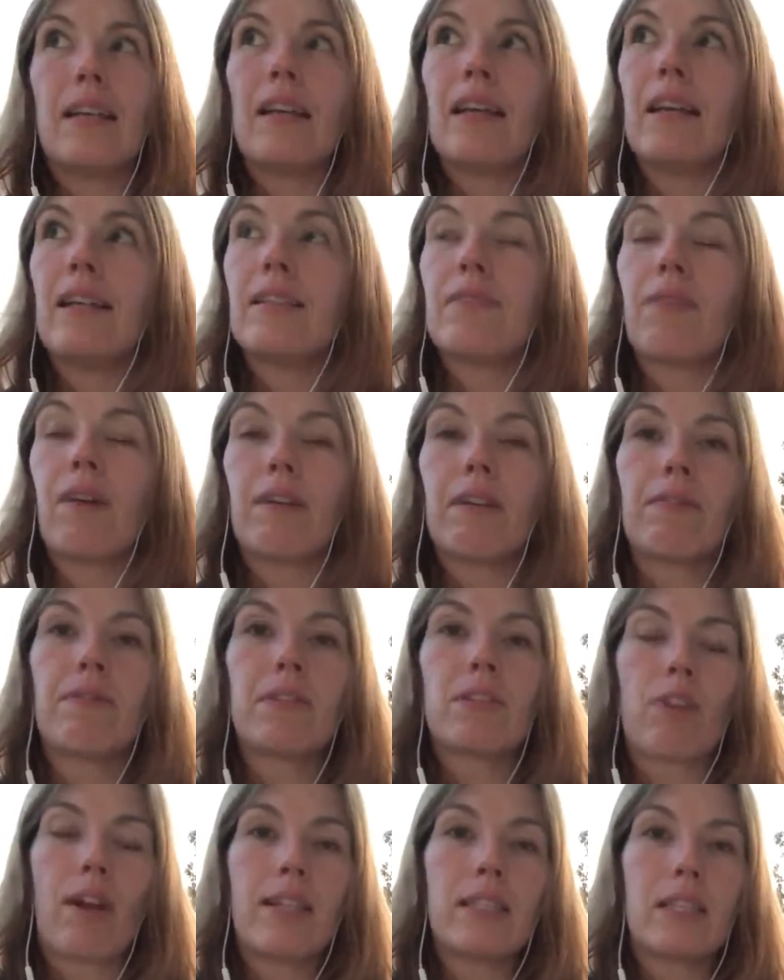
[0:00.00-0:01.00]
it's very
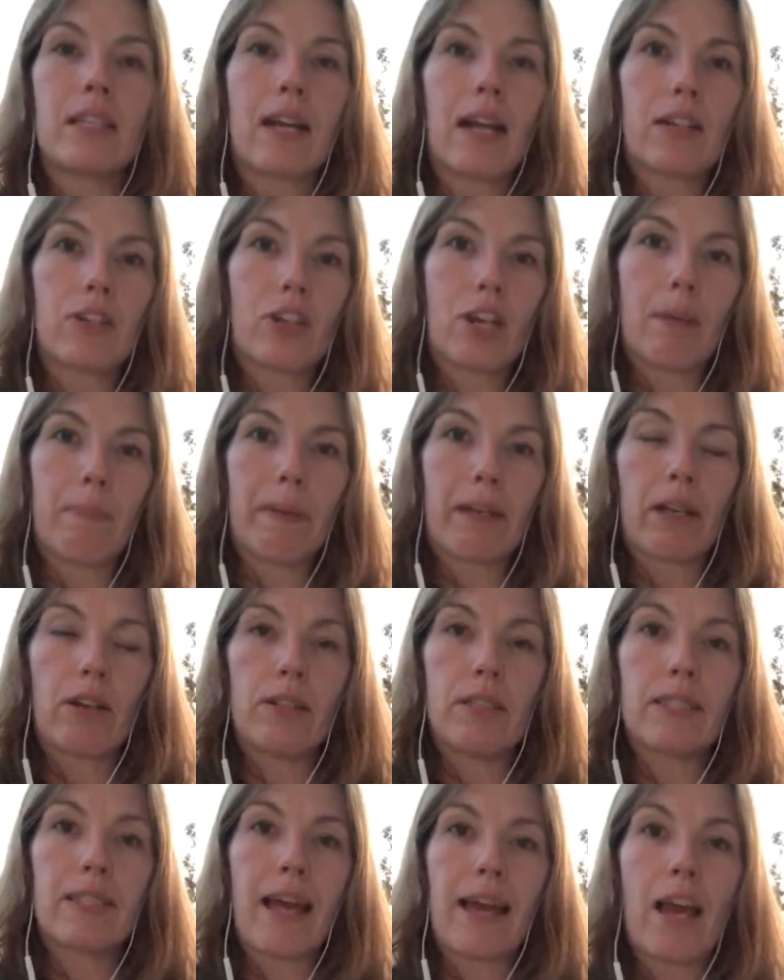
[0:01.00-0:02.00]
frustrating actually
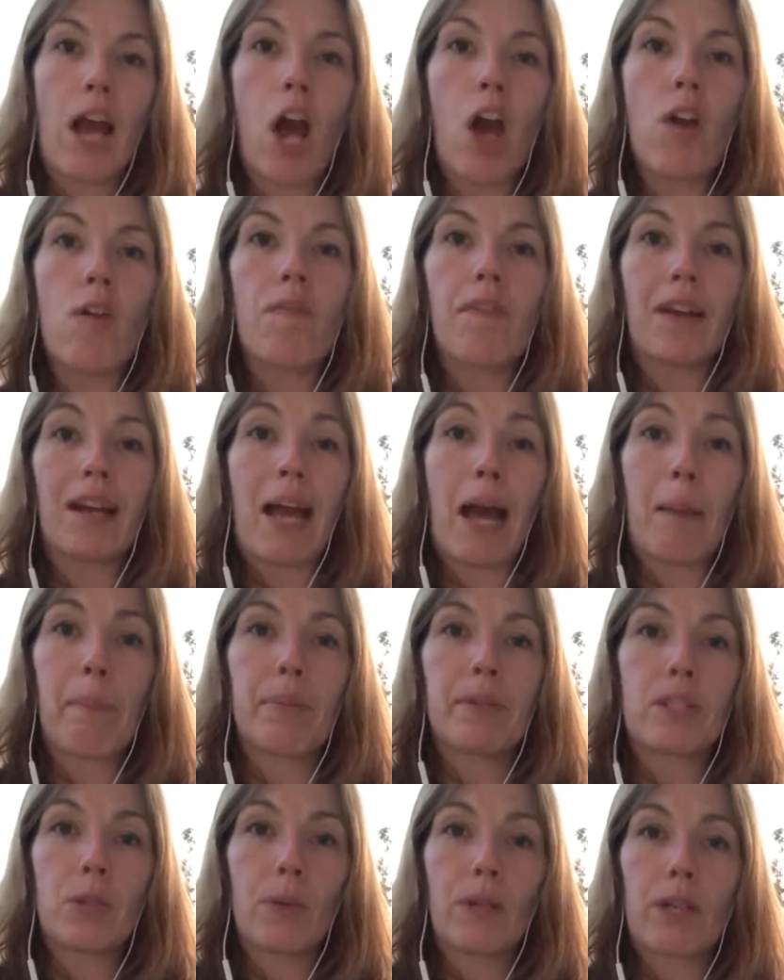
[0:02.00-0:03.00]
because they
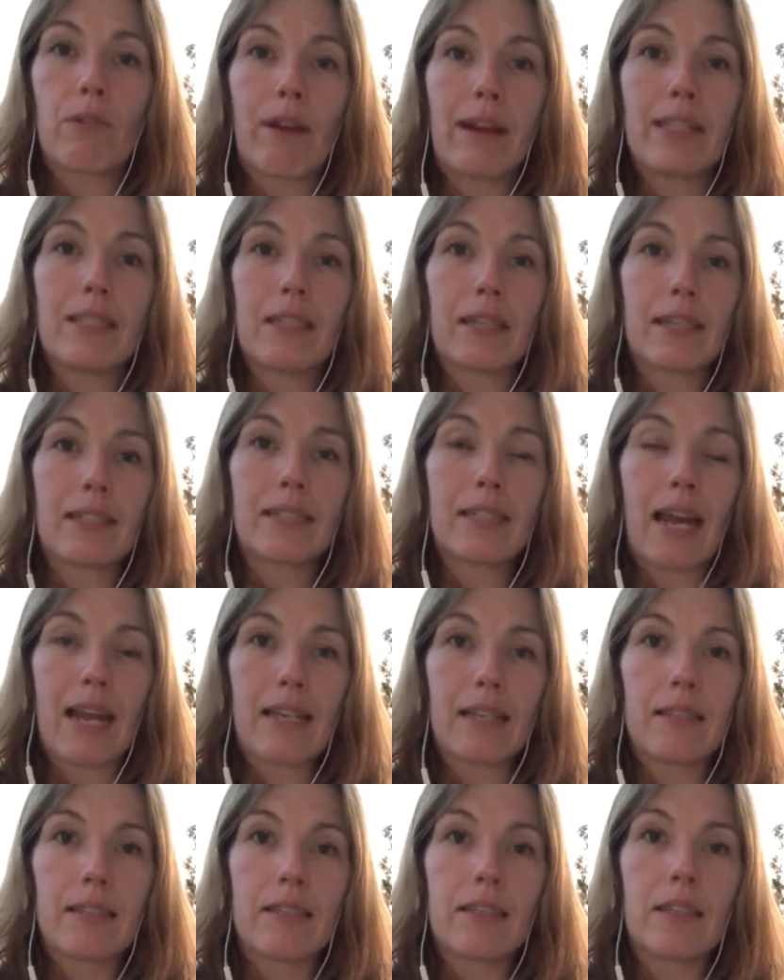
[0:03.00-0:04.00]
overlap to a great
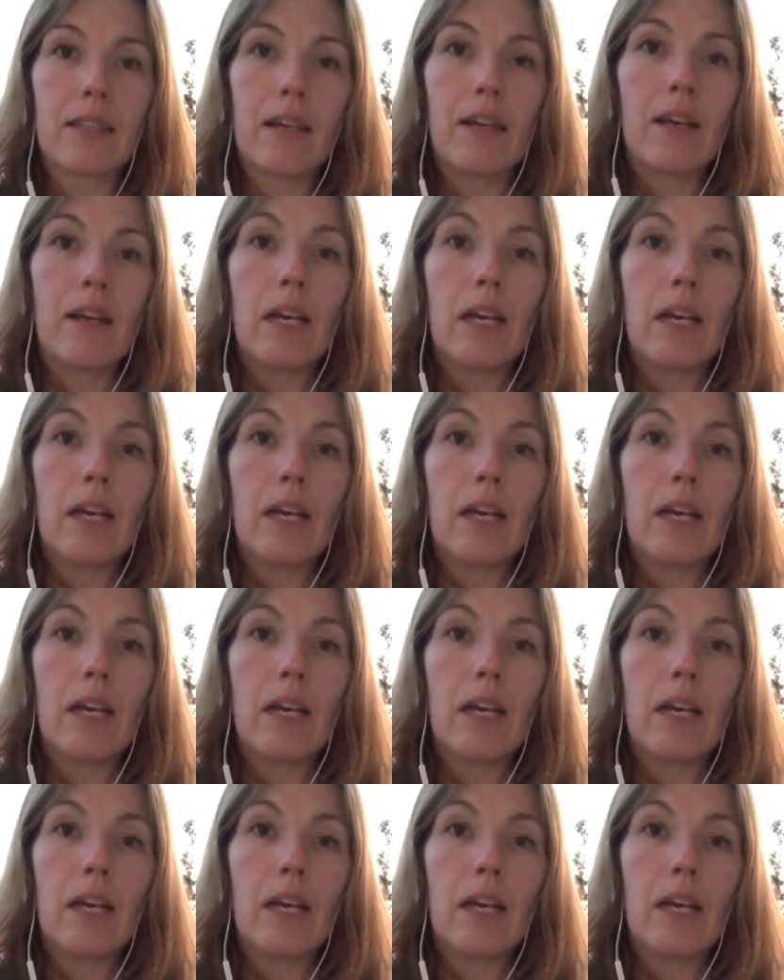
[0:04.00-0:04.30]
extent,